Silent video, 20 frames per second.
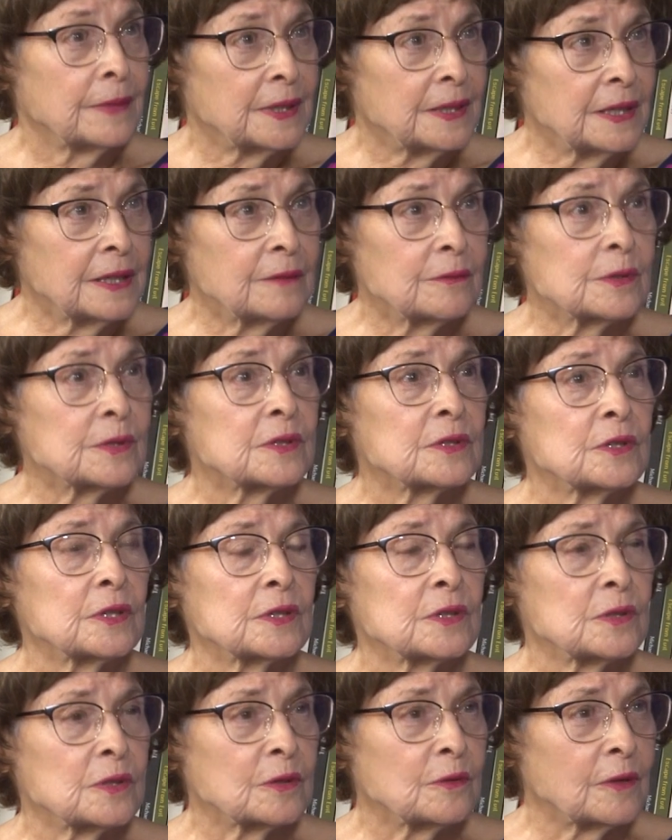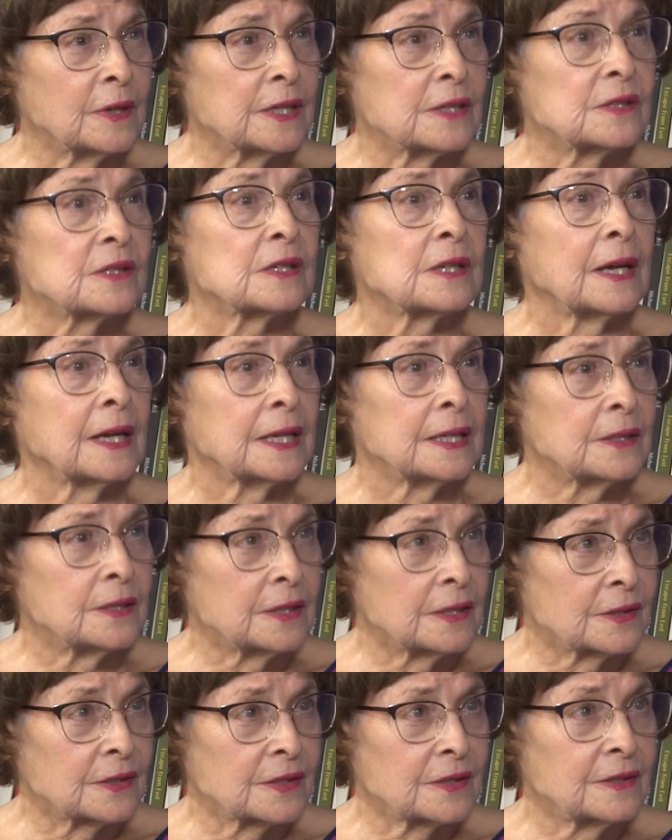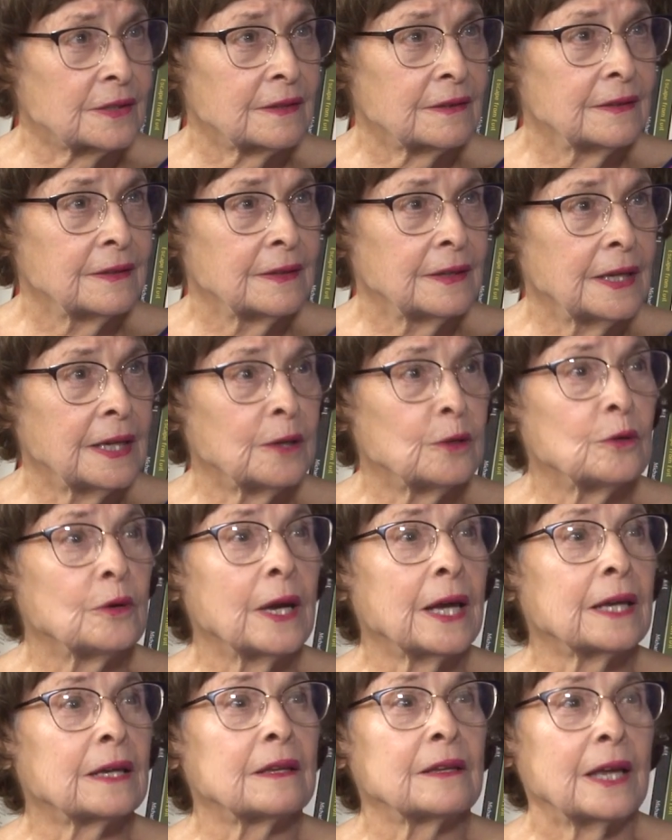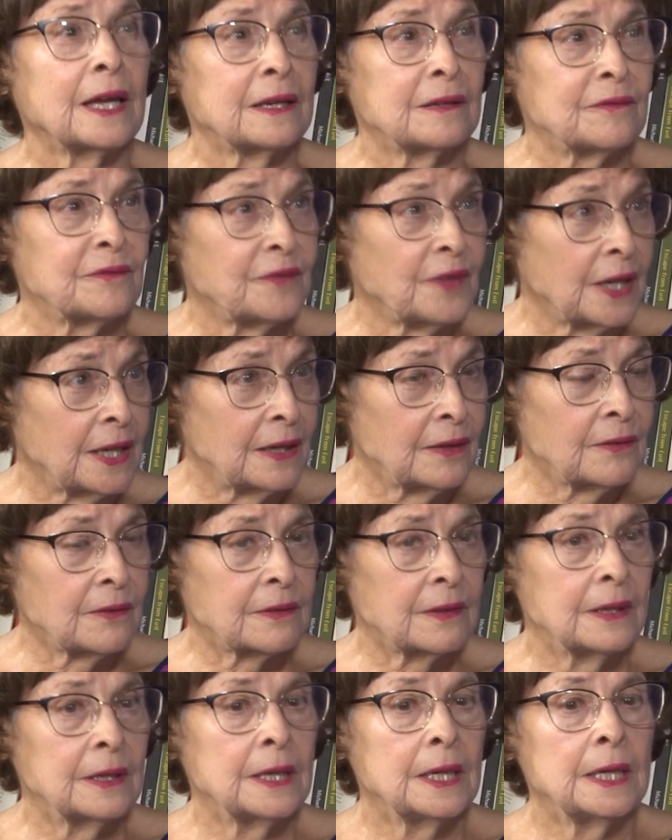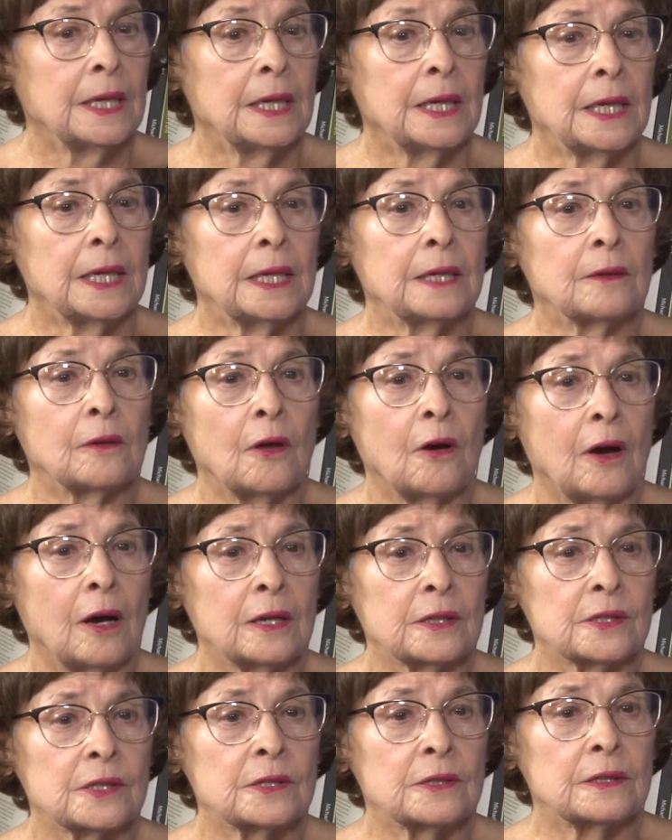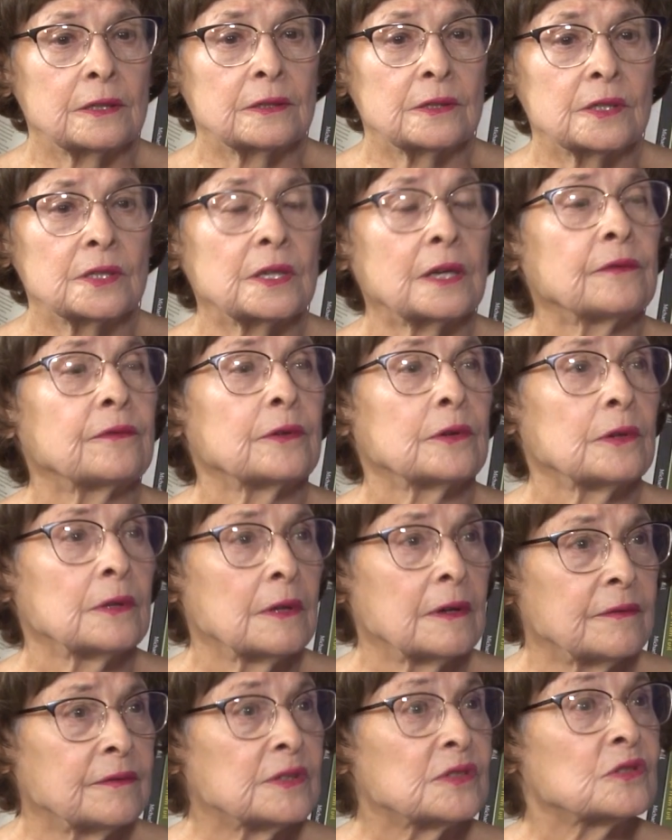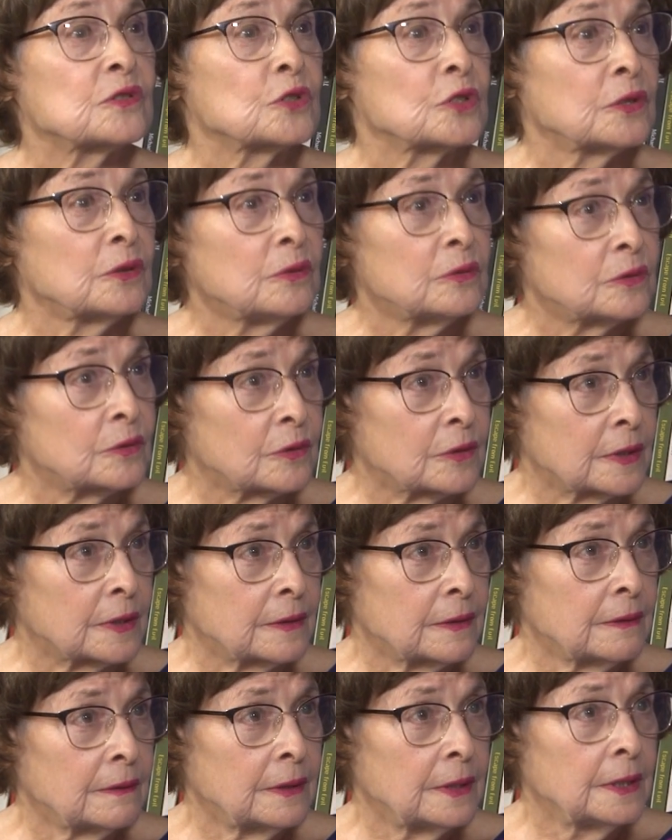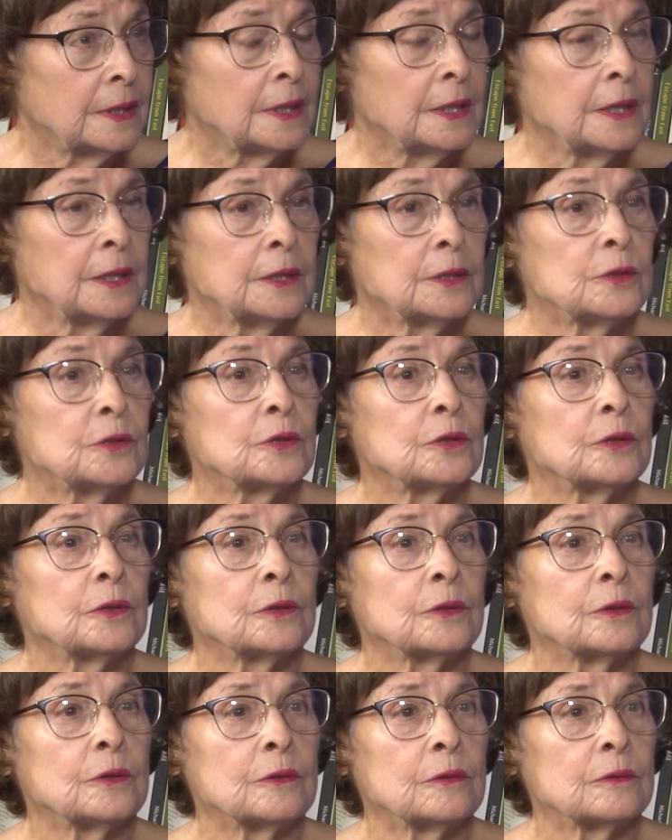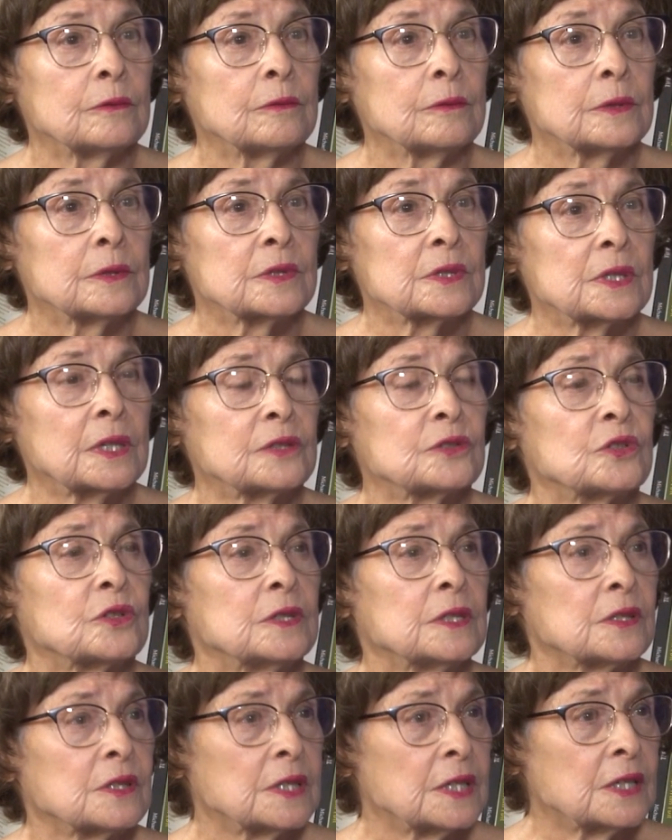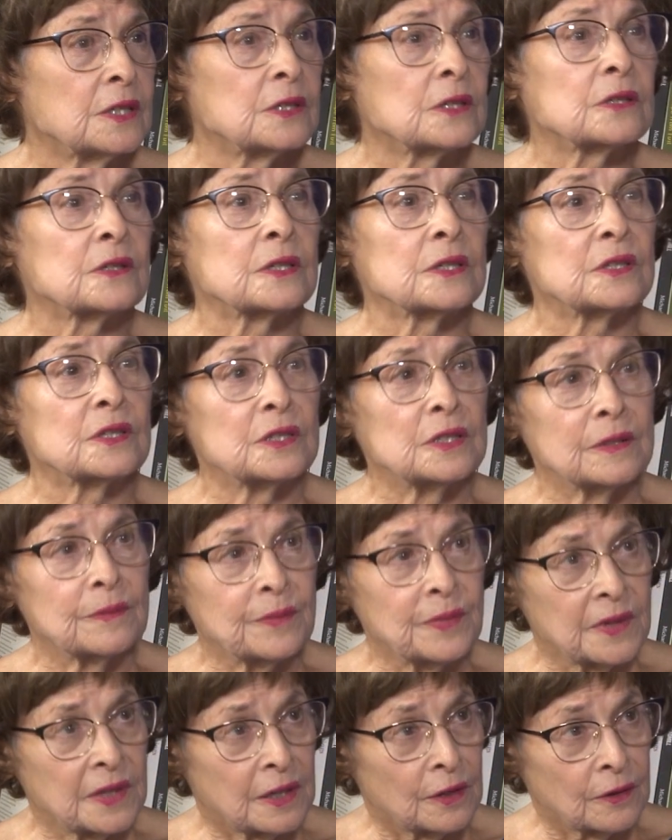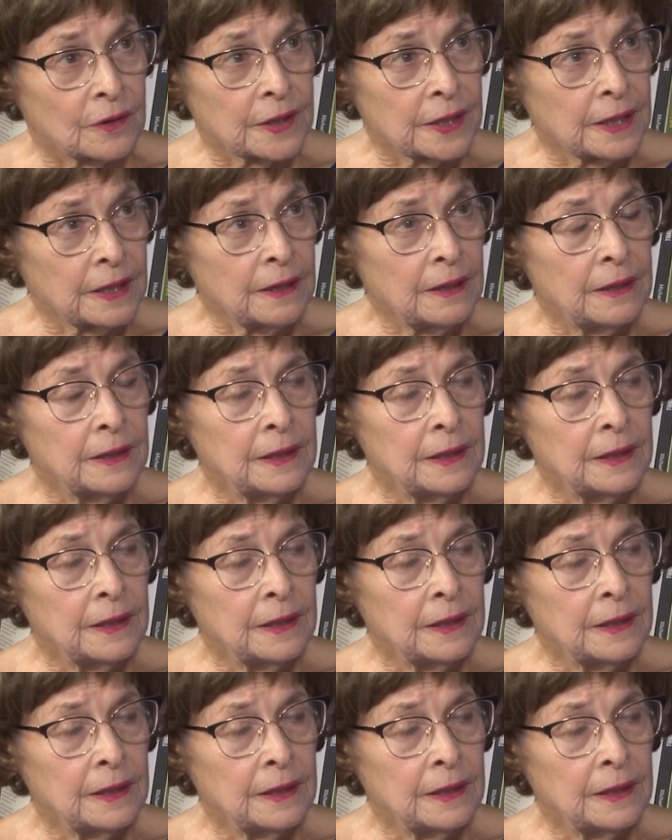But he was just a great scientist who had a lot of faith. He lost several of his children to such diseases as diphtheria.